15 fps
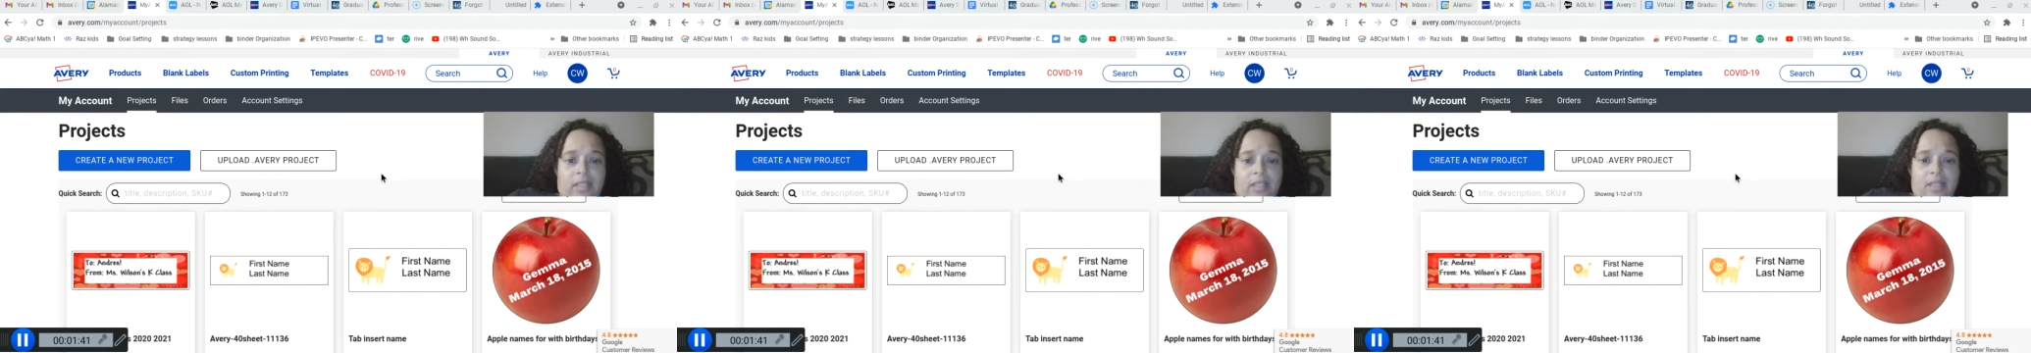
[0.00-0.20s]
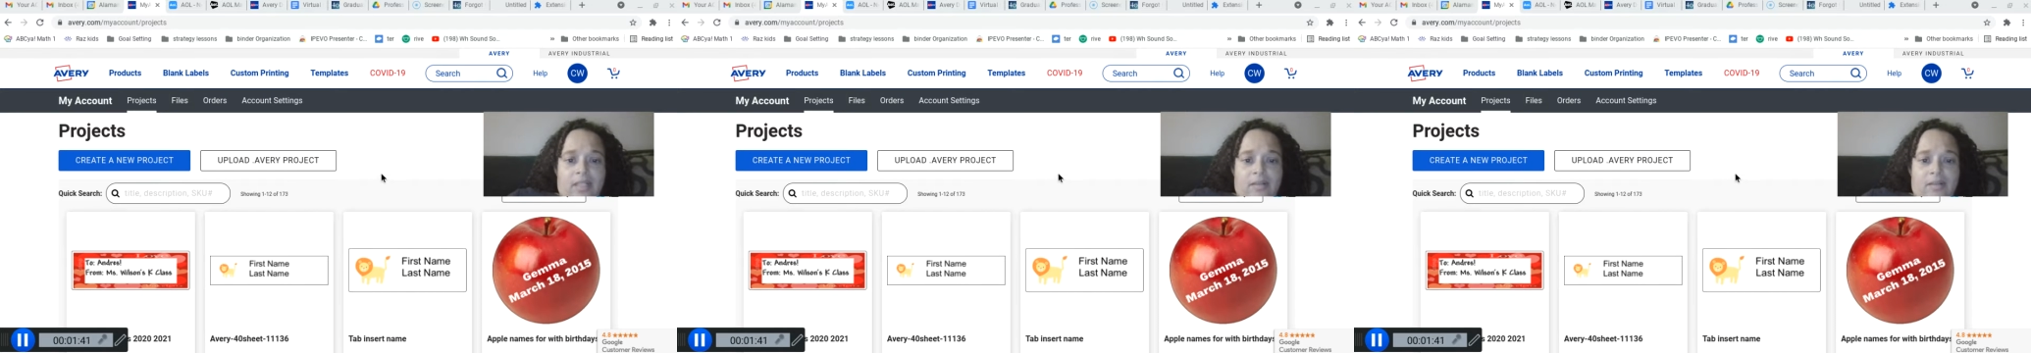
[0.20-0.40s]

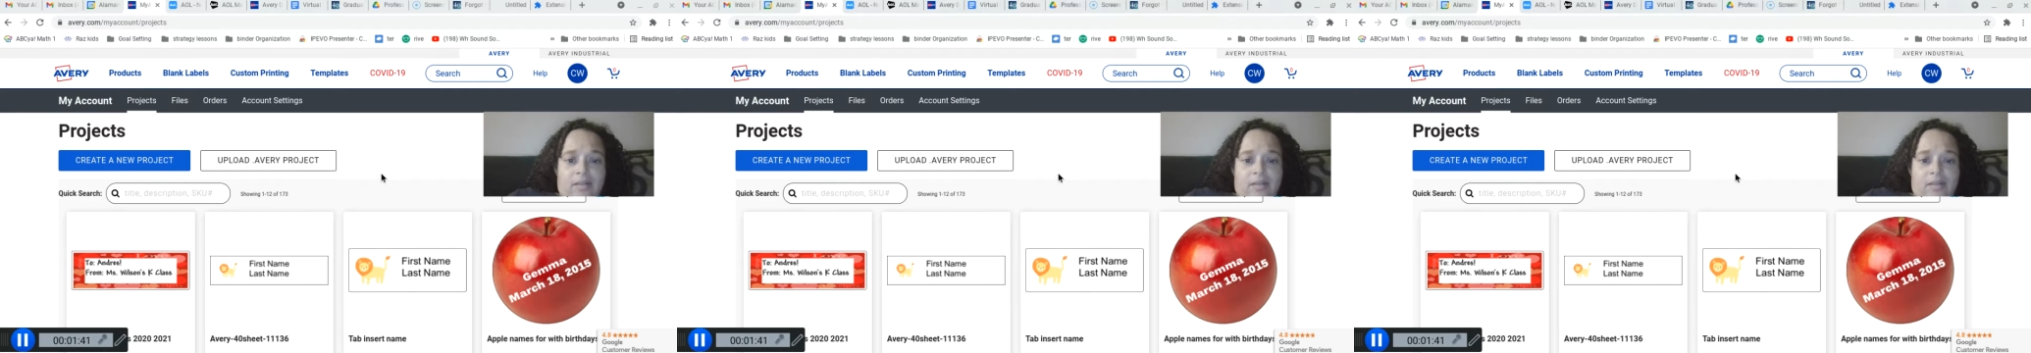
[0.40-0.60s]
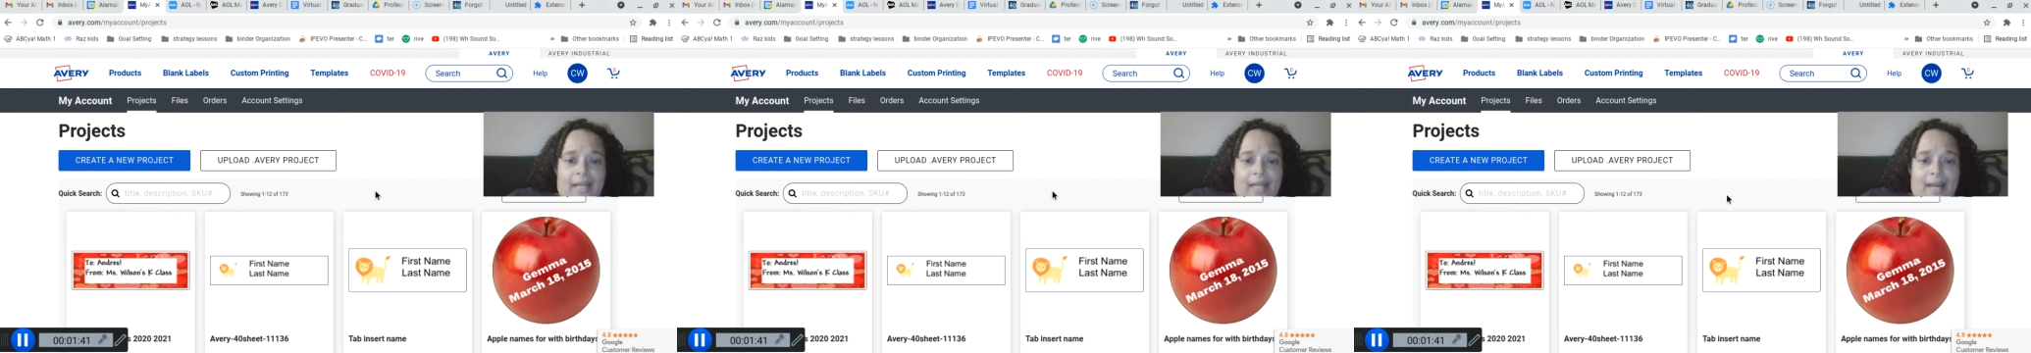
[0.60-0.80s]
my
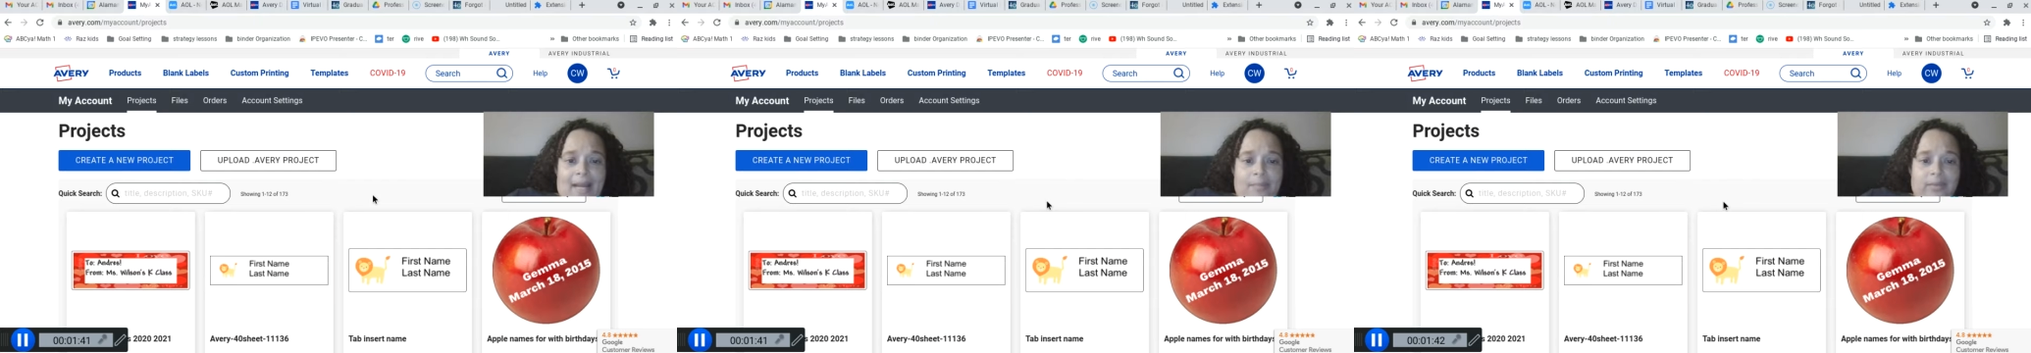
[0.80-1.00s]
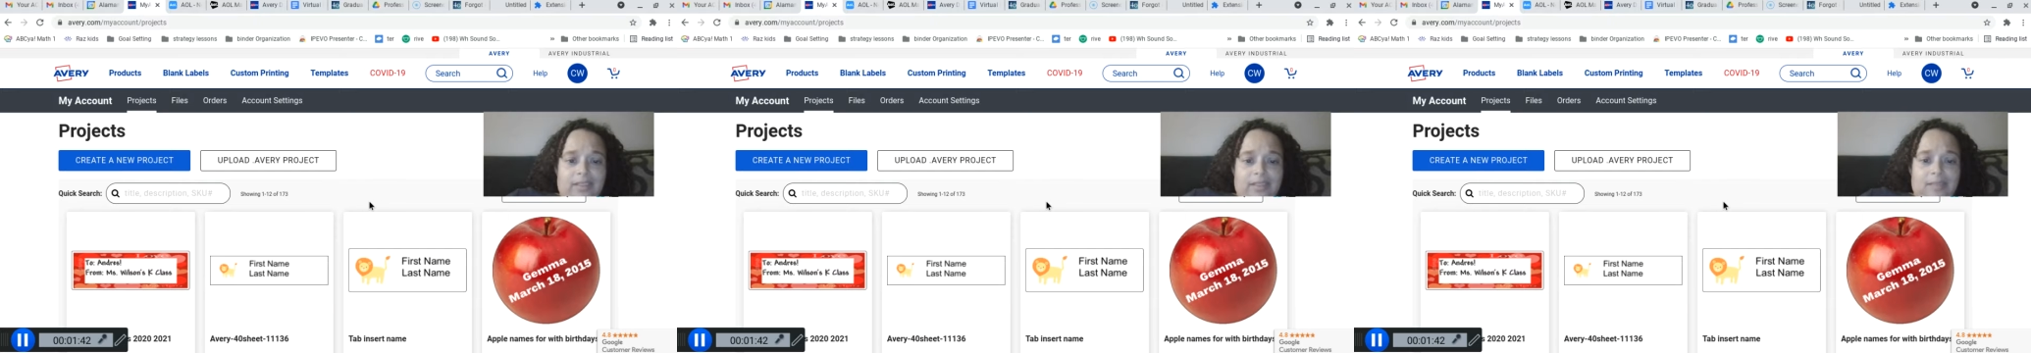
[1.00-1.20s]
apple
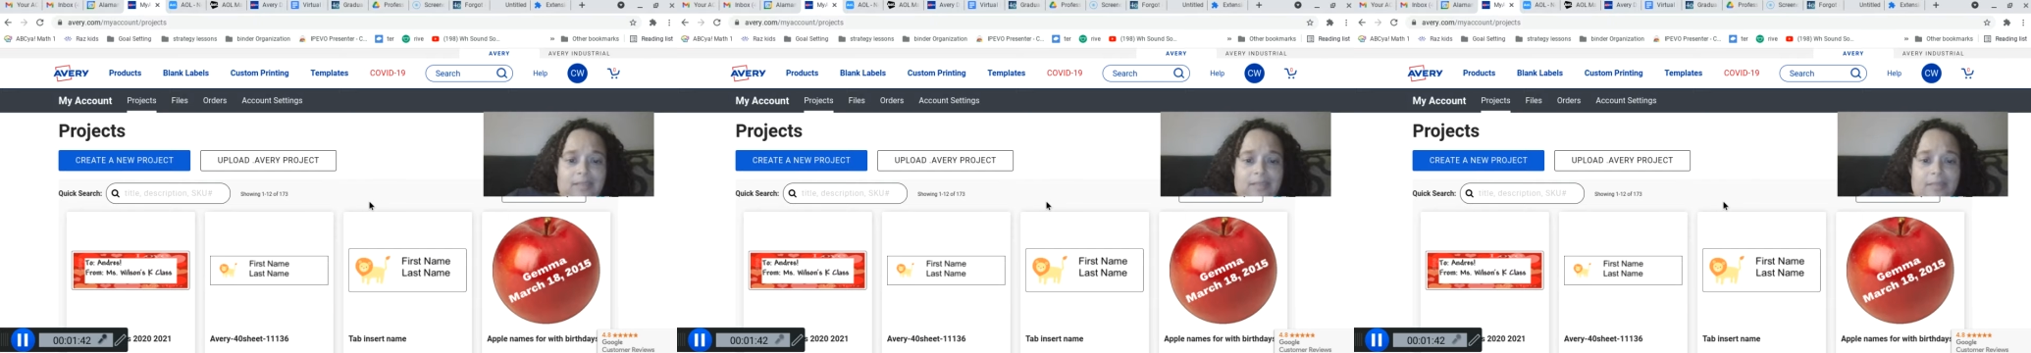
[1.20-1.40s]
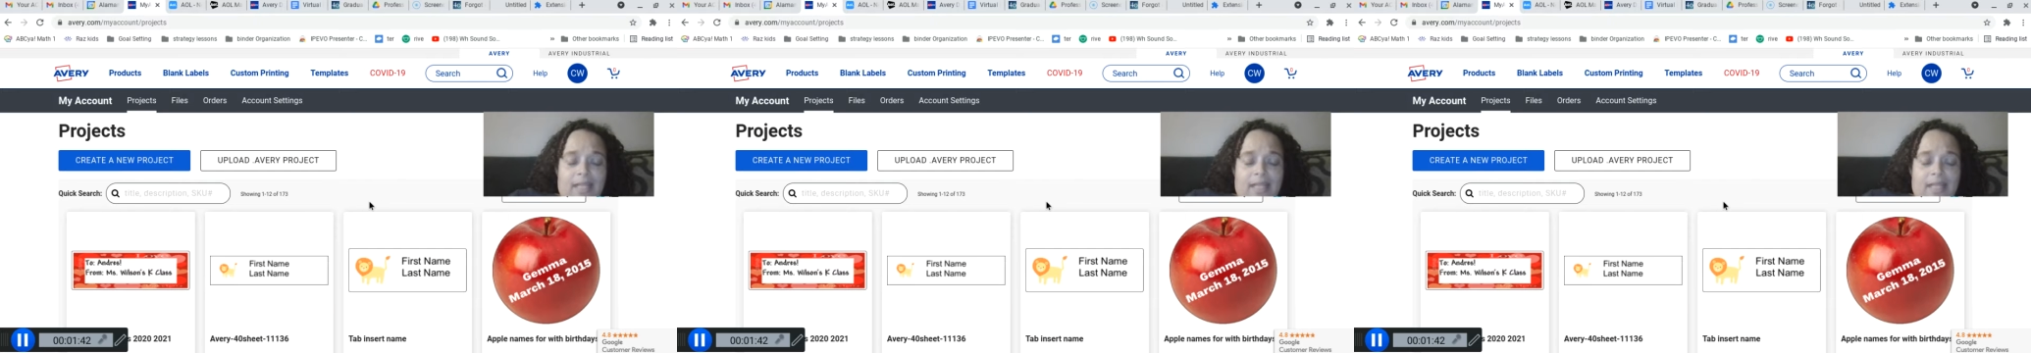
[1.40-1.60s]

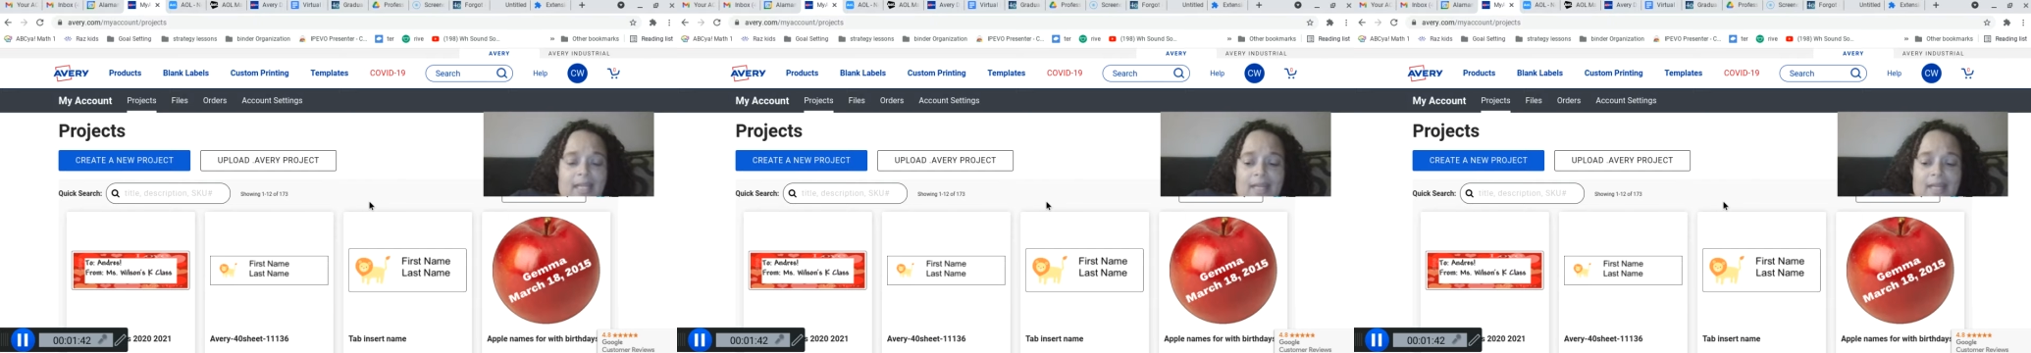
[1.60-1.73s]
display.